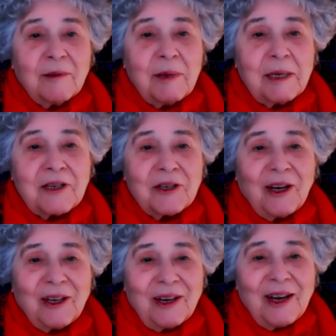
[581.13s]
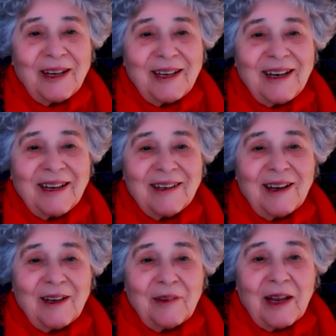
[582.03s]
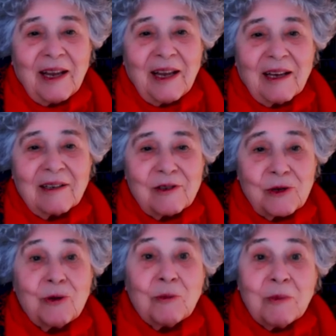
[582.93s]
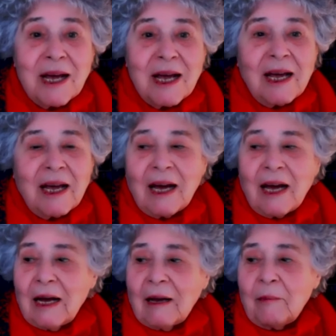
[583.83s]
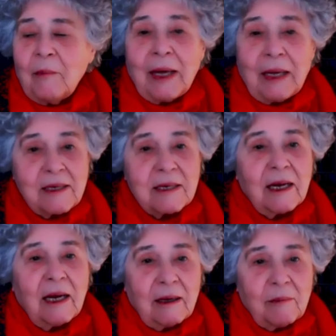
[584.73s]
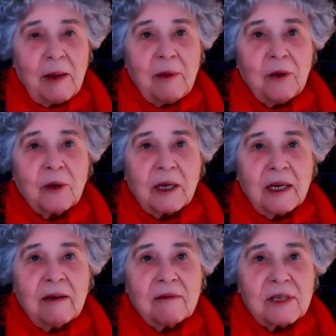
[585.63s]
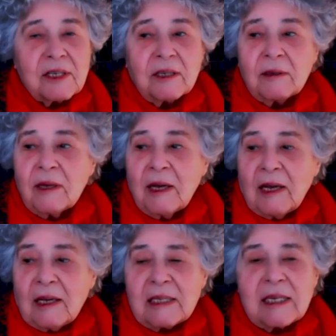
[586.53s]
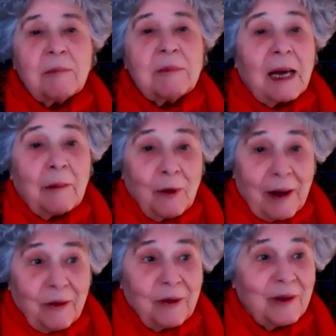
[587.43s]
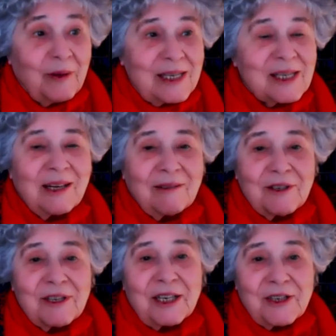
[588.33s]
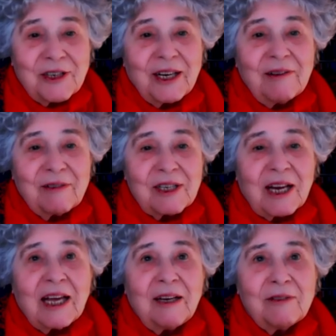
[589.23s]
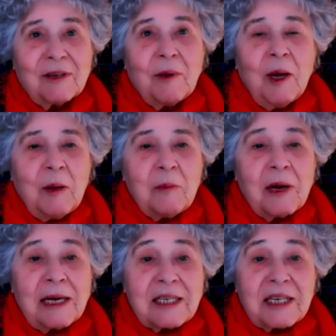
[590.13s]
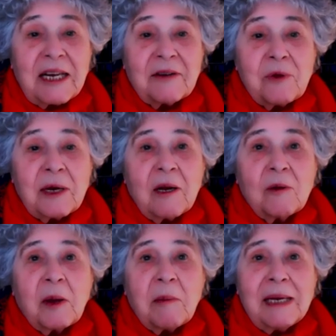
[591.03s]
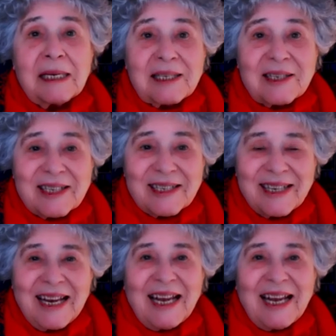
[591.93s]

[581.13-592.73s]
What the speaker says: much on the Zoom. But maybe you can give us sometime or other in this conversation, give us kind of a précis of what all we missed.